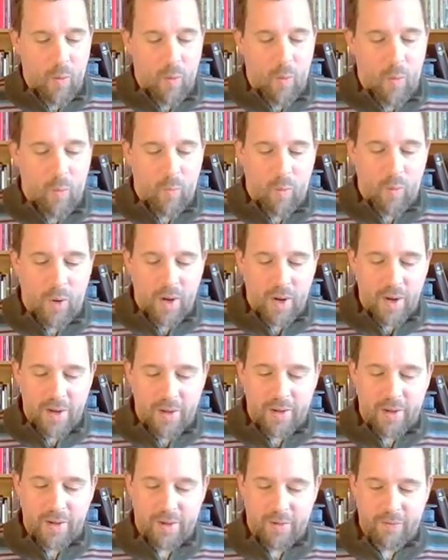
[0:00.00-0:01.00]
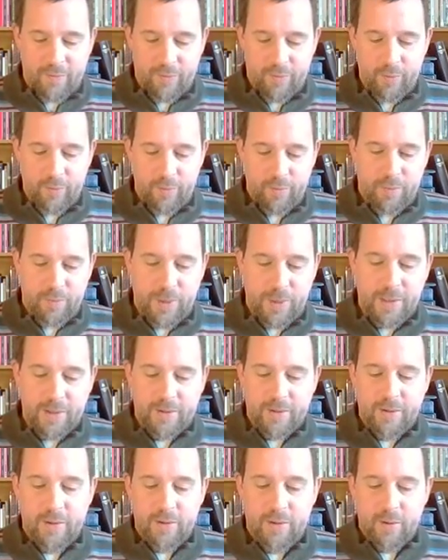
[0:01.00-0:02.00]
"Why have you
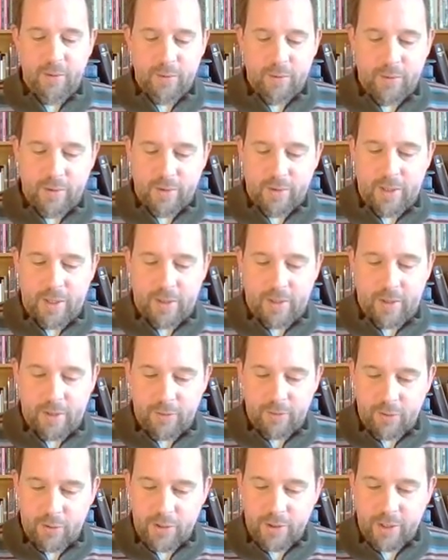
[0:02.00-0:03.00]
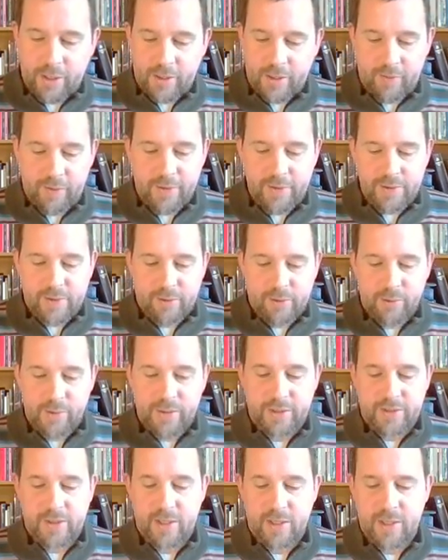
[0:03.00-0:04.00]
beaten your donkey these
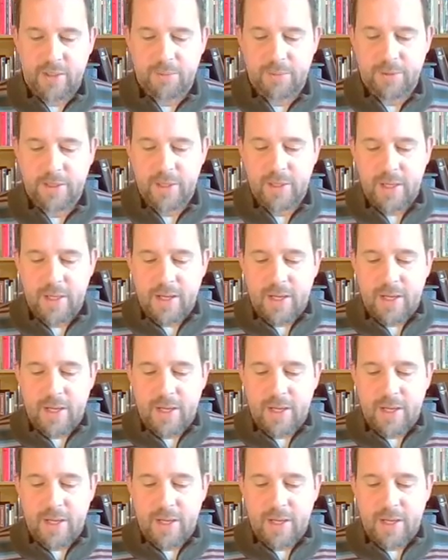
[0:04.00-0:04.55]
3 times?